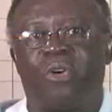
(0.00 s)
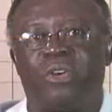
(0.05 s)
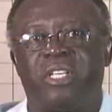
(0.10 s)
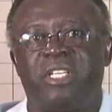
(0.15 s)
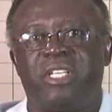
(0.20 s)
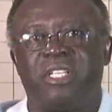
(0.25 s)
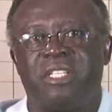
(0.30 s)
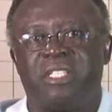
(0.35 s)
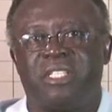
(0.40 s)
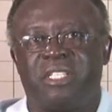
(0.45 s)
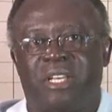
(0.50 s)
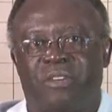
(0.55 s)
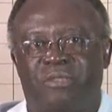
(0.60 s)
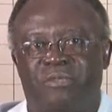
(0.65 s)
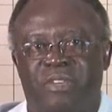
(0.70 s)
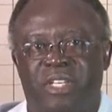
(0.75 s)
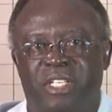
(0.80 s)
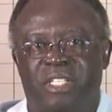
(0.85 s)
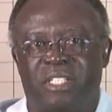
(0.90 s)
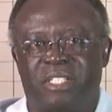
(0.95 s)
these
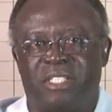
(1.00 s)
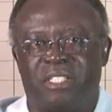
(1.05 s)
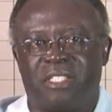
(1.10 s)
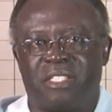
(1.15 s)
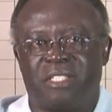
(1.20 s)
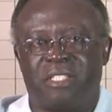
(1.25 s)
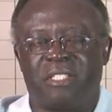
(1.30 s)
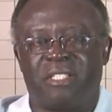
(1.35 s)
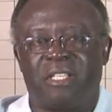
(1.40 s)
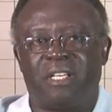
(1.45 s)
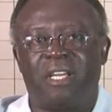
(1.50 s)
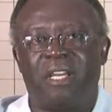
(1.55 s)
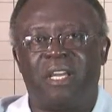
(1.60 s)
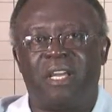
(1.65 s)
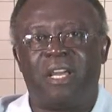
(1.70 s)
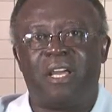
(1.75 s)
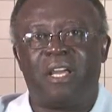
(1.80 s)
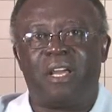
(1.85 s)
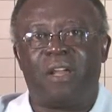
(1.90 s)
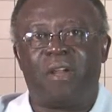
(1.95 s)
definitions.
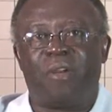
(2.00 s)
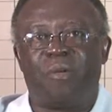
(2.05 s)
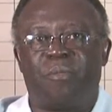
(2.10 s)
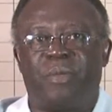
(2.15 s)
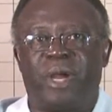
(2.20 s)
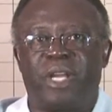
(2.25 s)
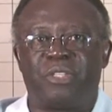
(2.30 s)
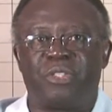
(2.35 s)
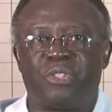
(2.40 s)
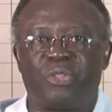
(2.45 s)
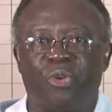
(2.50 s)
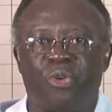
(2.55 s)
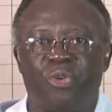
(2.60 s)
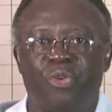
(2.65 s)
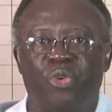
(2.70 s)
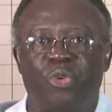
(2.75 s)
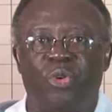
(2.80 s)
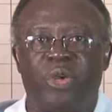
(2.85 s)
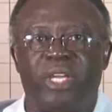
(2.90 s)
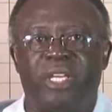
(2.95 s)
By so
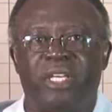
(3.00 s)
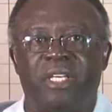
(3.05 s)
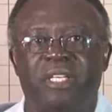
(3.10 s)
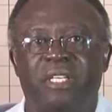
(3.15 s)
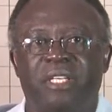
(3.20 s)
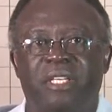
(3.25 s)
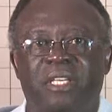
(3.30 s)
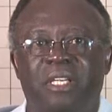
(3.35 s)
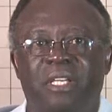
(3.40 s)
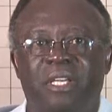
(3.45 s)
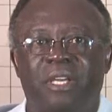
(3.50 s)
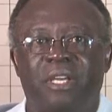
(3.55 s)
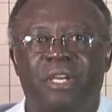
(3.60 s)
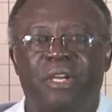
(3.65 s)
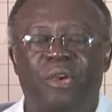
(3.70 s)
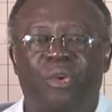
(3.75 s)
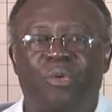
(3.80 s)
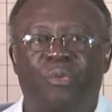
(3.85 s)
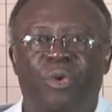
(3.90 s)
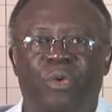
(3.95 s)
doing,
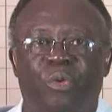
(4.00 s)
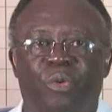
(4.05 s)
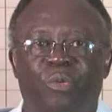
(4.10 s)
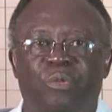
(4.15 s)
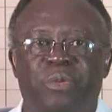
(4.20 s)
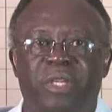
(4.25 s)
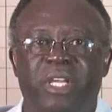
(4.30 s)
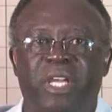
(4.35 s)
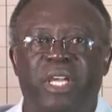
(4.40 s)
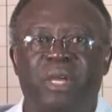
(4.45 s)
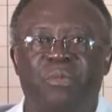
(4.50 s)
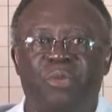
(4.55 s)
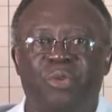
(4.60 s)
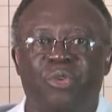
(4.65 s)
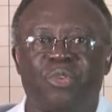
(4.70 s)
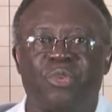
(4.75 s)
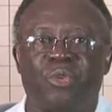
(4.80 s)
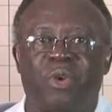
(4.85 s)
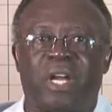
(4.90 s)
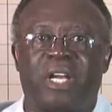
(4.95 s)
we will be able
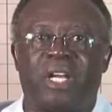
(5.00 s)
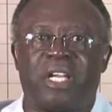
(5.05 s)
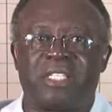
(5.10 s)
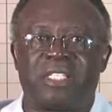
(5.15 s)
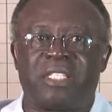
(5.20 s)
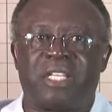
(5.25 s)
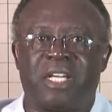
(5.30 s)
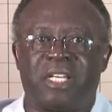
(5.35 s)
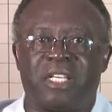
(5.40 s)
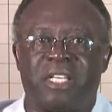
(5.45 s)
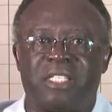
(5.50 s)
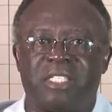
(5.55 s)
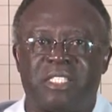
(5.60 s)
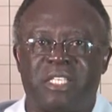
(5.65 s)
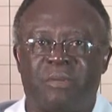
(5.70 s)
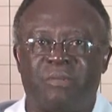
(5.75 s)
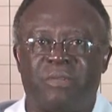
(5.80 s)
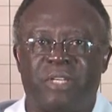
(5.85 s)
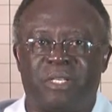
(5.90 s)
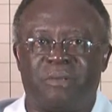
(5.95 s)
to understand the
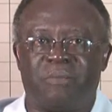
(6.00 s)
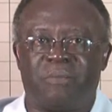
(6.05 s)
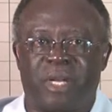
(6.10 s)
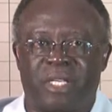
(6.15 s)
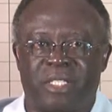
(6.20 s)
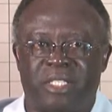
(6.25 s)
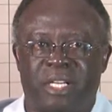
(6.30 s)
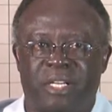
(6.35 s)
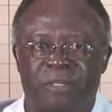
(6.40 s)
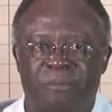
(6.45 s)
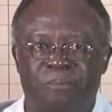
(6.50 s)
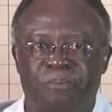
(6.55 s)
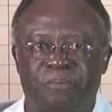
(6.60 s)
subject matter.